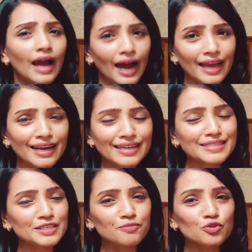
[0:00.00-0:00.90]
Hi guys,
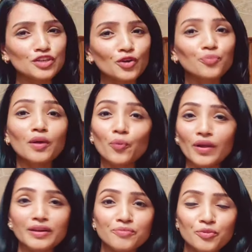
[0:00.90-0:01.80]
this is Pooja Gupta.
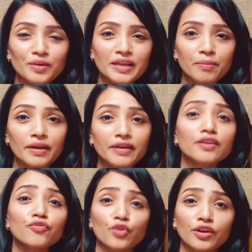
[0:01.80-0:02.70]
Welcome to Media Mentor.
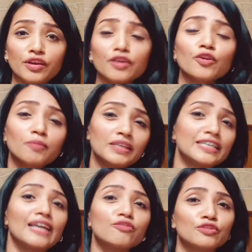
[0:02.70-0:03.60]
If you're here on my
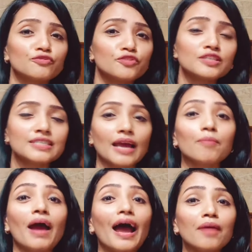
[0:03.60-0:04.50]
channel for the first time,
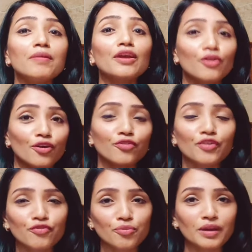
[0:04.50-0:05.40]
I make a lot of
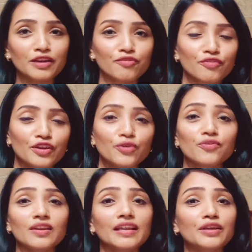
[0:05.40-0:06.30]
informative videos
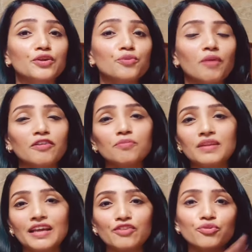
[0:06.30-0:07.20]
related to mass
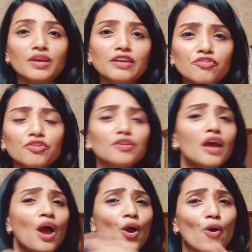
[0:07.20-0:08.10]
media education,
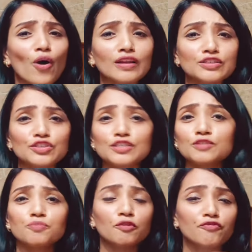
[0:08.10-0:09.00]
colleges,
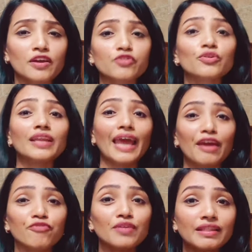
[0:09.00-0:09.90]
profession,
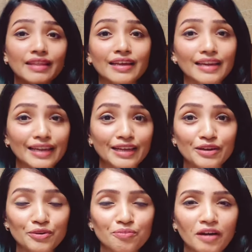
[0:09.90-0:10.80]
everything related
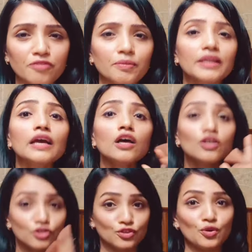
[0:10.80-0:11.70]
to mass media.
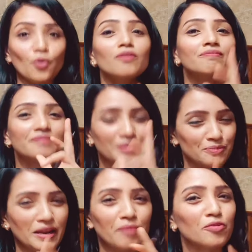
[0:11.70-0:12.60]
So
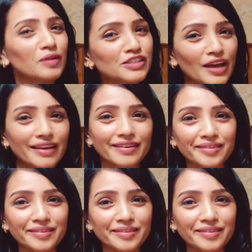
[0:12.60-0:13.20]
subscribe to my channel.